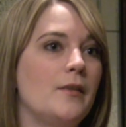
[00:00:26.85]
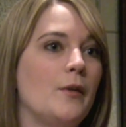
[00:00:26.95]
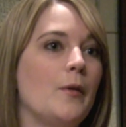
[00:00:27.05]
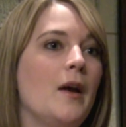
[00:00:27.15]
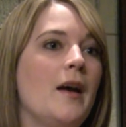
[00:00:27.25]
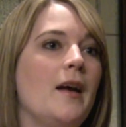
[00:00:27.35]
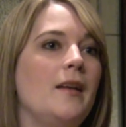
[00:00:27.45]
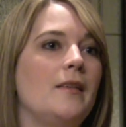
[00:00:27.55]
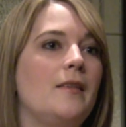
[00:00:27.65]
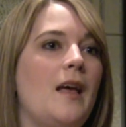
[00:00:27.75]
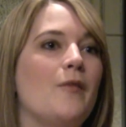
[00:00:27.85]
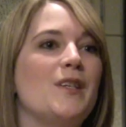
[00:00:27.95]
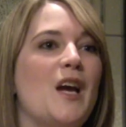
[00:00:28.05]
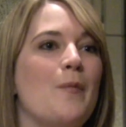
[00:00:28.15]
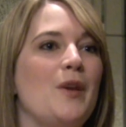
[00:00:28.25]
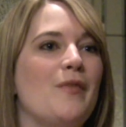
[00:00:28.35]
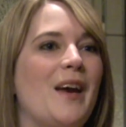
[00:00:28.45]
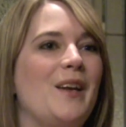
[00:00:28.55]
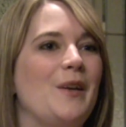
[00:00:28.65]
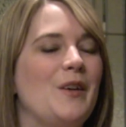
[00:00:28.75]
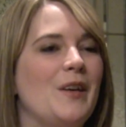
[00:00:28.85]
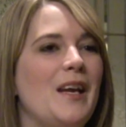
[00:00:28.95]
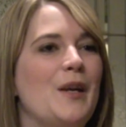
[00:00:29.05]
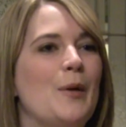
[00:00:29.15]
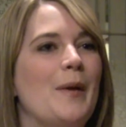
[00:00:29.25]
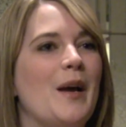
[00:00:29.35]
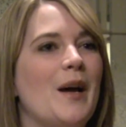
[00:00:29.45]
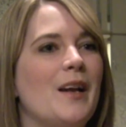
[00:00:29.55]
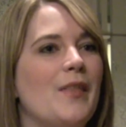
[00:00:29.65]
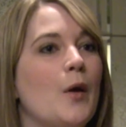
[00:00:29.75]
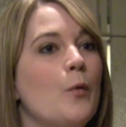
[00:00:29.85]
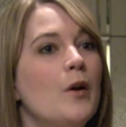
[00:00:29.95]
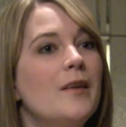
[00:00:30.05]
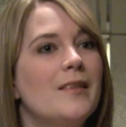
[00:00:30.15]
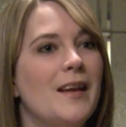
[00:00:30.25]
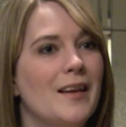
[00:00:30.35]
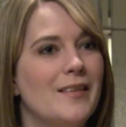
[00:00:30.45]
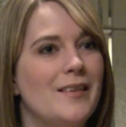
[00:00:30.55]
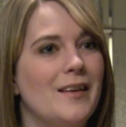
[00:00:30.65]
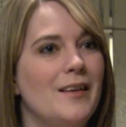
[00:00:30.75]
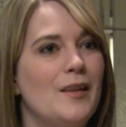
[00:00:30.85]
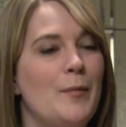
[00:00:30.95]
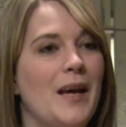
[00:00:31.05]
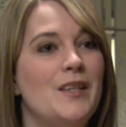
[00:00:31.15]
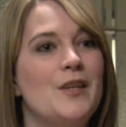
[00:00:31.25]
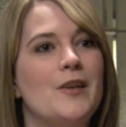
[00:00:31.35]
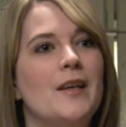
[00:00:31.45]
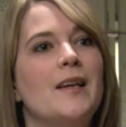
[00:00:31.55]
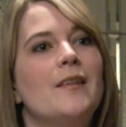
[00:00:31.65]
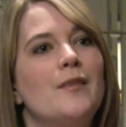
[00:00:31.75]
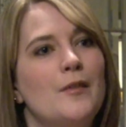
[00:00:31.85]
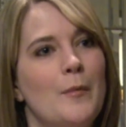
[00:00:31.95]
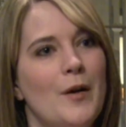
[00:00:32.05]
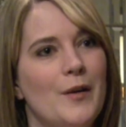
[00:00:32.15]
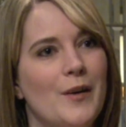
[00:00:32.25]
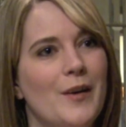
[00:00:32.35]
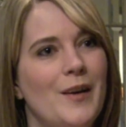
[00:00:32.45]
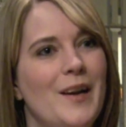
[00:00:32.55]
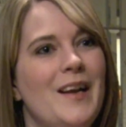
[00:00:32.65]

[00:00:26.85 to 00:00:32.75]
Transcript: So every time we find a good antibiotic that works against it, the bacteria gets smarter